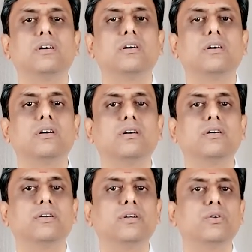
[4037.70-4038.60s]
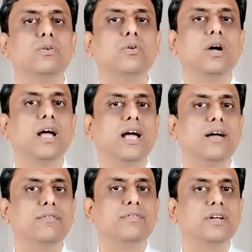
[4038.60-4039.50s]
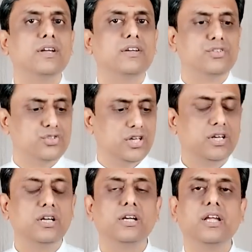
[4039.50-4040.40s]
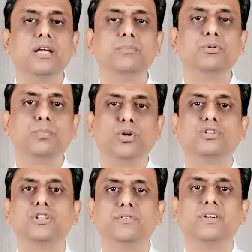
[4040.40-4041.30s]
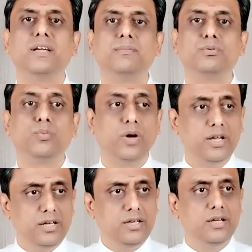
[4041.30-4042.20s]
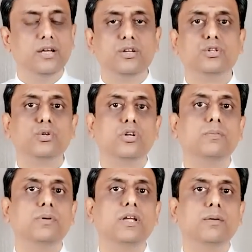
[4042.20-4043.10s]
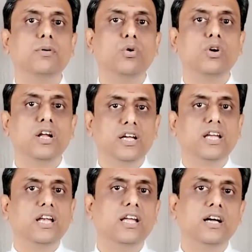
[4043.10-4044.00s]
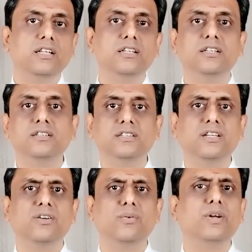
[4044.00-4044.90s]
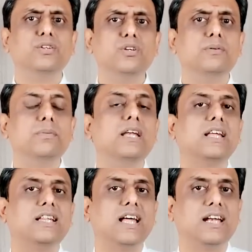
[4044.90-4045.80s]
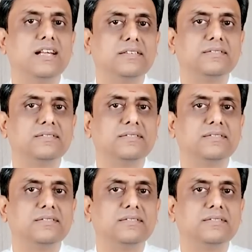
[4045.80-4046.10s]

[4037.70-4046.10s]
have gentle games, positive games? Why should it be about killing others? And why should it be like that?